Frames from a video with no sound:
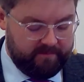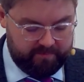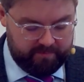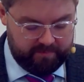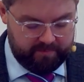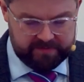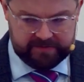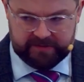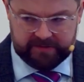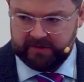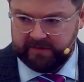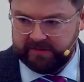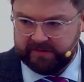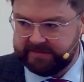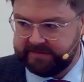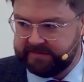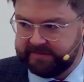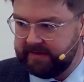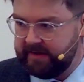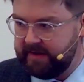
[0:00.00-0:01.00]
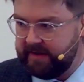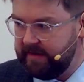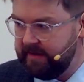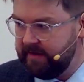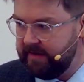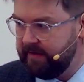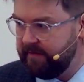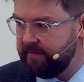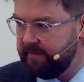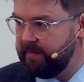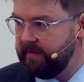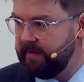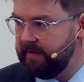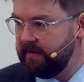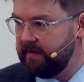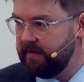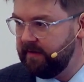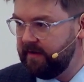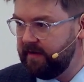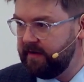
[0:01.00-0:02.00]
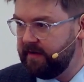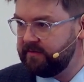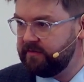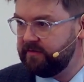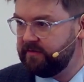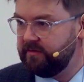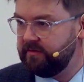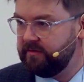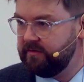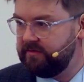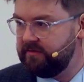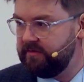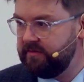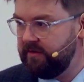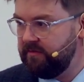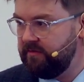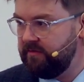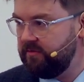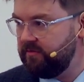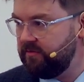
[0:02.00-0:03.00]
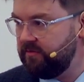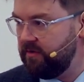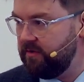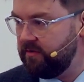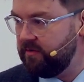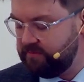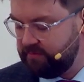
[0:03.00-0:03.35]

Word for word: boys and girls, I have been asked to do a children's talk,